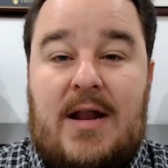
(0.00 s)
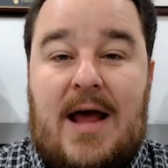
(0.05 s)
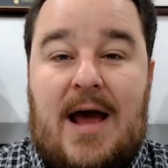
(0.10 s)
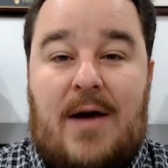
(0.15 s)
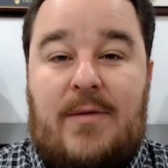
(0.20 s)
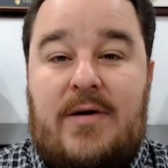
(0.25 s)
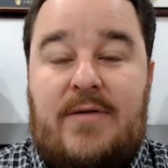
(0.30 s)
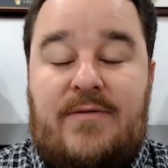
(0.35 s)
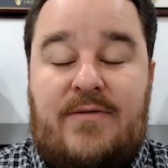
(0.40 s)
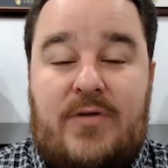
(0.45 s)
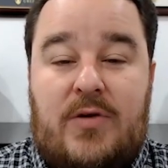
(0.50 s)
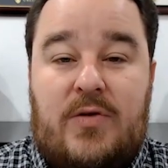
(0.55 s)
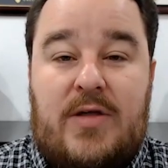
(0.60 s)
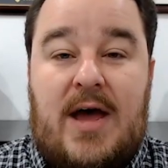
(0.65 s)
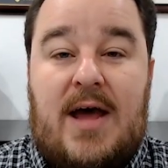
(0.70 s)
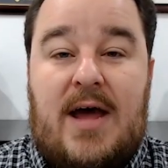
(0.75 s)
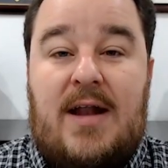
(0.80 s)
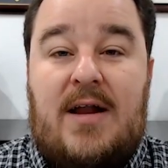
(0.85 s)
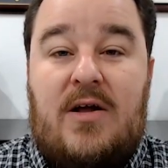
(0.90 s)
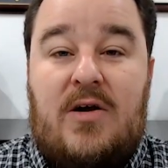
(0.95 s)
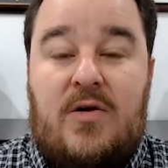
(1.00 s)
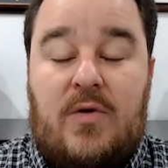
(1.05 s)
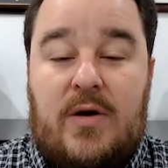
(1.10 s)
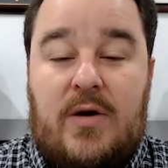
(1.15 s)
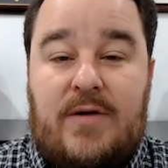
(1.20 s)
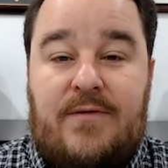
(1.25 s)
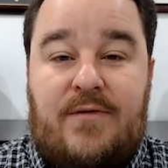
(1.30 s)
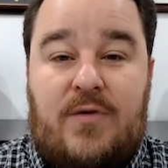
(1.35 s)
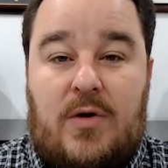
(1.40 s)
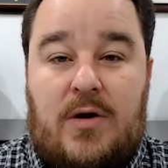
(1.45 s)
and how we view that
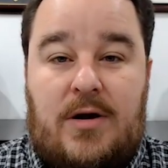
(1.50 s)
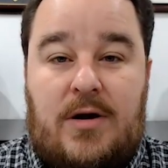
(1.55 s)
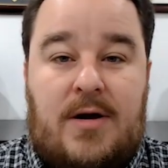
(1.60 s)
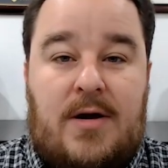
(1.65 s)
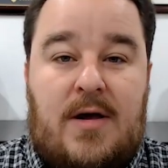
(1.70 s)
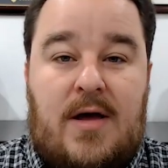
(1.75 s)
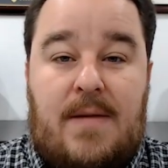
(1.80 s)
going forward.